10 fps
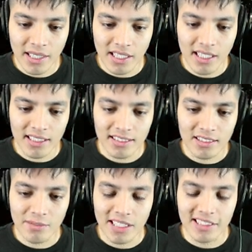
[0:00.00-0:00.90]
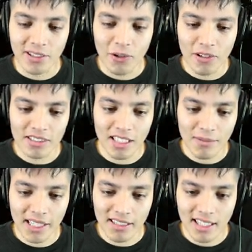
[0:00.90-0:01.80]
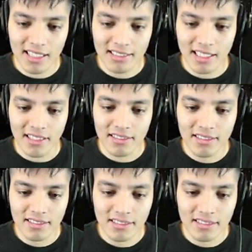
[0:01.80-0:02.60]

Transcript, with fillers: My god, there's so many doors. I'm like lost now.